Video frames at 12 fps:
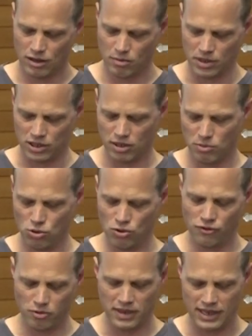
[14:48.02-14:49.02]
But to move
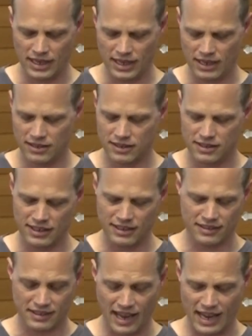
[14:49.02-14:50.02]
from here to
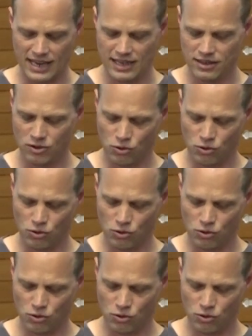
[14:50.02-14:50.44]
disdain